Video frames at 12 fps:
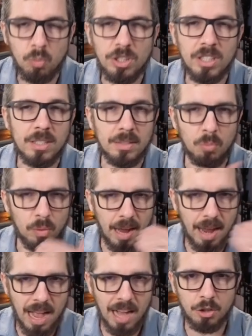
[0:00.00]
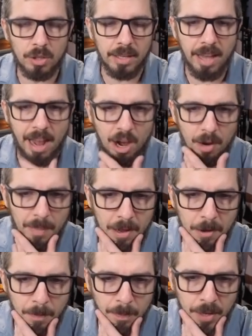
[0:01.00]
which is what I actually care
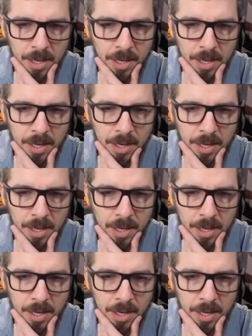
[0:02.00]
about.